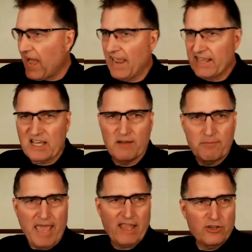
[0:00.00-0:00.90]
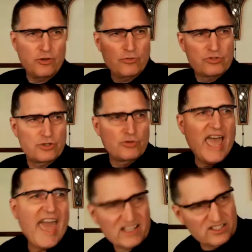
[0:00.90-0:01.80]
I command you to
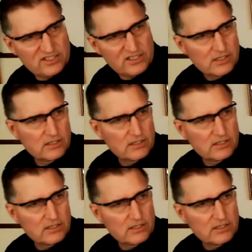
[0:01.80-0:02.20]
X.